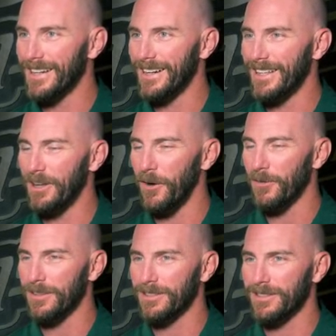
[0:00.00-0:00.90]
Yeah. The
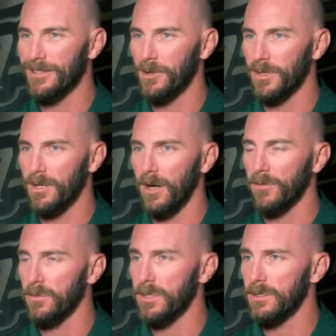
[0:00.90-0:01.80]
offense, you know, can
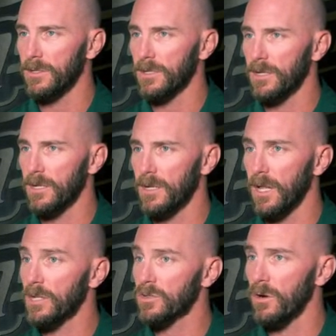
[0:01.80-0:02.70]
also be a
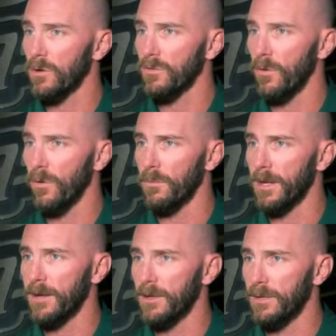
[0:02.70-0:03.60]
lot stronger for him
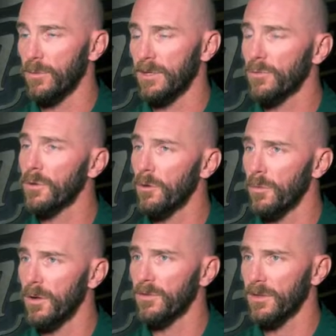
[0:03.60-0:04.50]
there. And with his three home
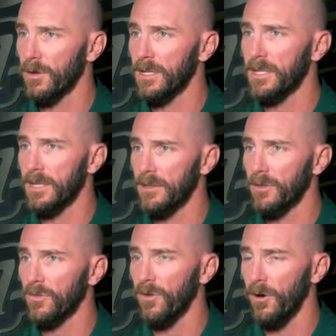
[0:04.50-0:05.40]
runs, I thought he did that
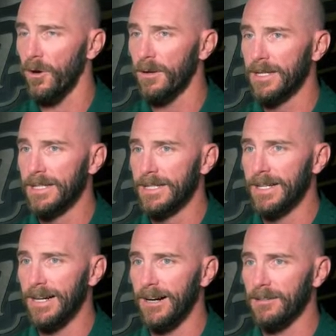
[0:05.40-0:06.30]
this fall.
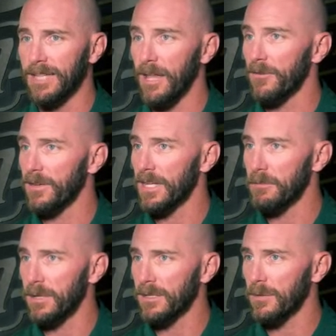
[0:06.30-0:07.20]
Tyler
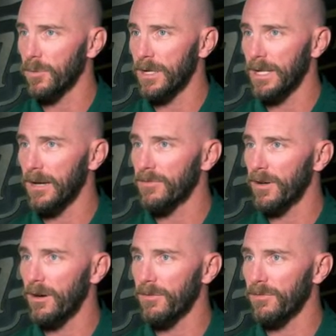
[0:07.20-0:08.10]
Finke picked up where he left
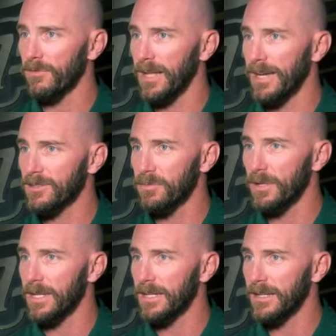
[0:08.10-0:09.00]
off last
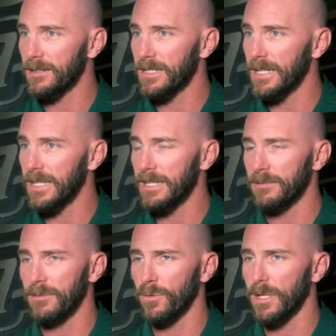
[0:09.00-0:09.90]
spring there at the
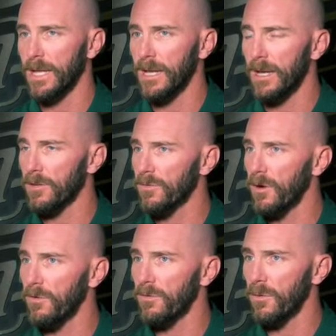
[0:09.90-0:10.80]
end, really had a nice
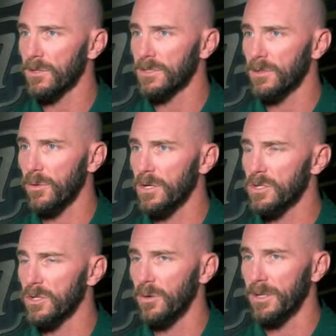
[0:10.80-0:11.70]
fall for us and a great
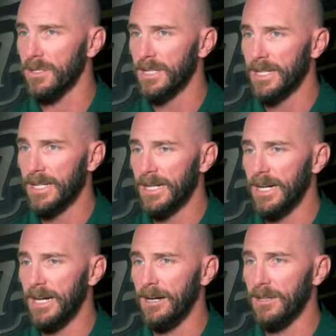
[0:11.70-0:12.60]
showing.
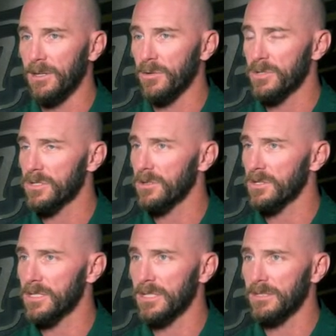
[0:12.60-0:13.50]
And then Christian
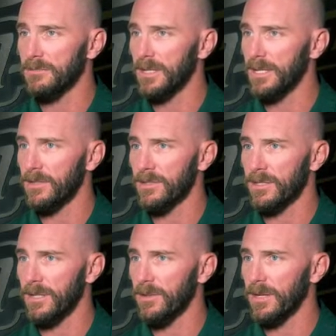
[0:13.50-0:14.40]
Garcia, man, just
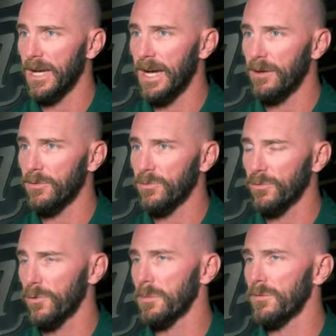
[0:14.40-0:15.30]
another guy who's
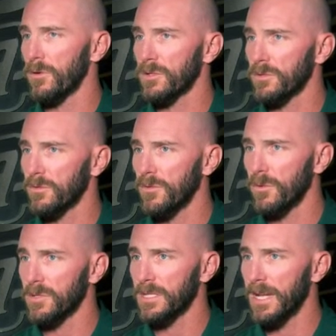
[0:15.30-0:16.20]
extremely versatile
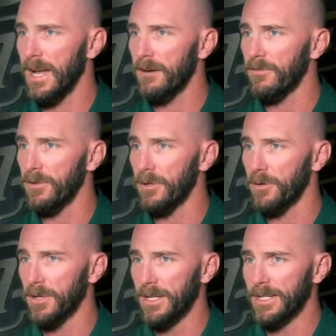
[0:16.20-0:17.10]
for us in that
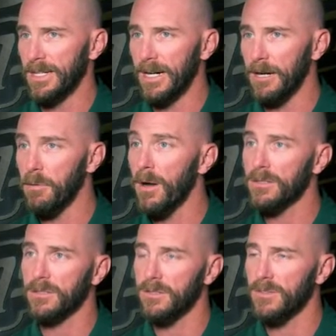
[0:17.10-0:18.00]
outfield. Probably
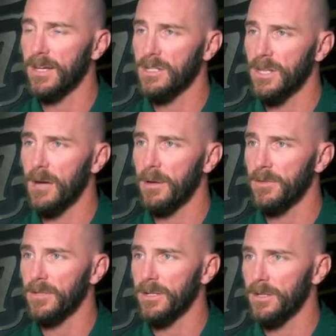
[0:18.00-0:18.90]
solidified a job
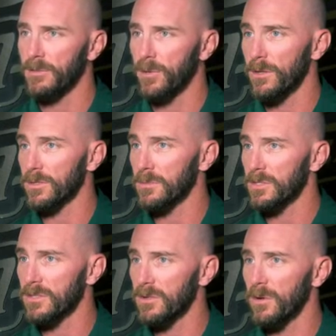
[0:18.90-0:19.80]
out there, whether it's going to
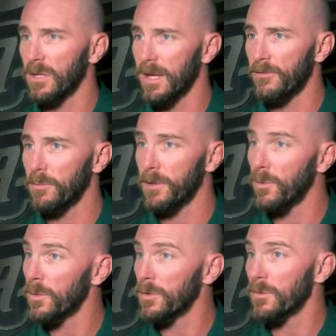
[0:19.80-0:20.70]
be center or left, depending on
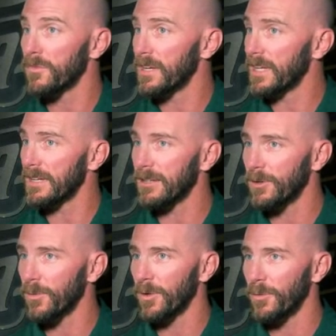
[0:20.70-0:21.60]
what we do with Finke, you
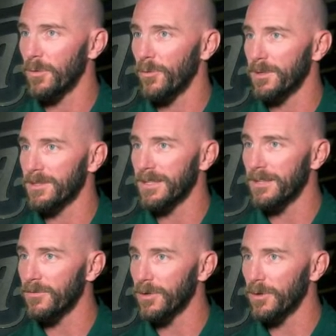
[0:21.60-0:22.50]
know, whether we move him into the
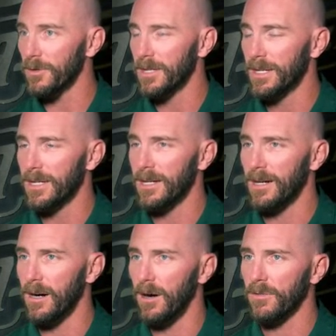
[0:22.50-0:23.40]
infield,
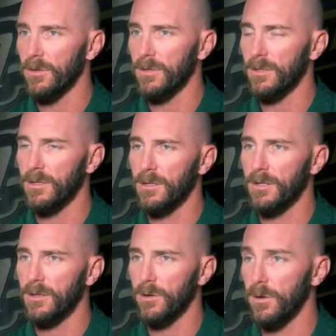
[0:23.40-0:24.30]
obviously,
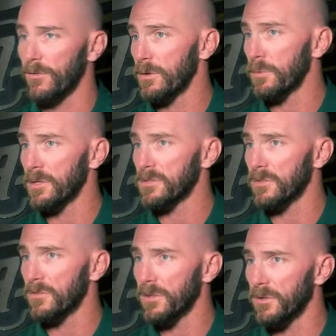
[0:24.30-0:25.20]
or if he plays
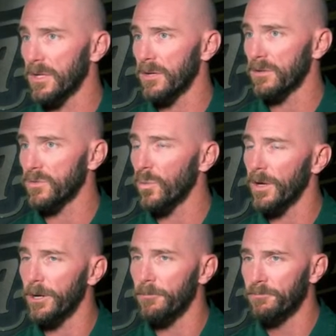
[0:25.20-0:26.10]
center field there as
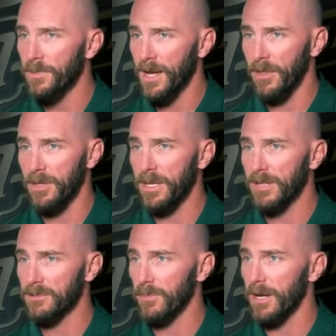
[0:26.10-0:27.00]
well. I think you
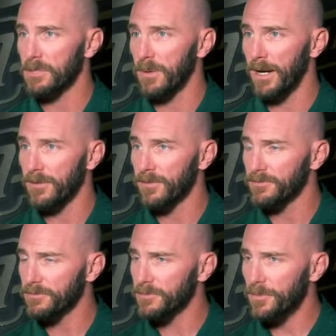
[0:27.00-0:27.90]
got some bright spots
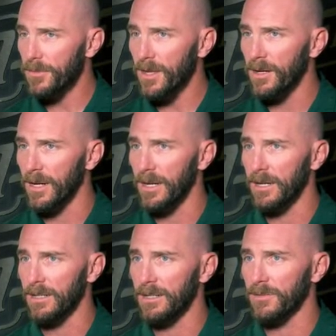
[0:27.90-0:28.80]

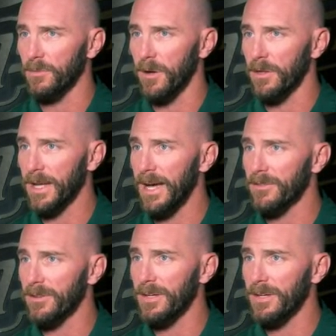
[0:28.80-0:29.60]
and some other guys there.